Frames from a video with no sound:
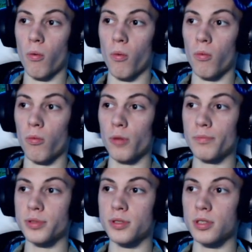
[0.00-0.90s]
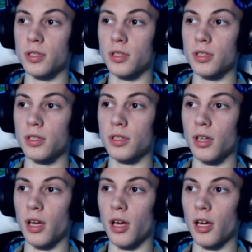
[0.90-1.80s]
Whoopsie.
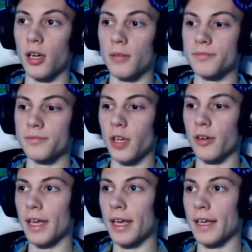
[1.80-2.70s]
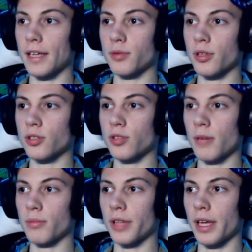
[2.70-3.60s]
Okay, I guess we're gonna try
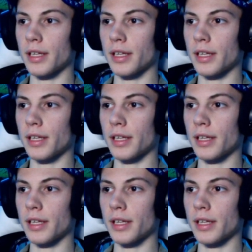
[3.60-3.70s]
and build that again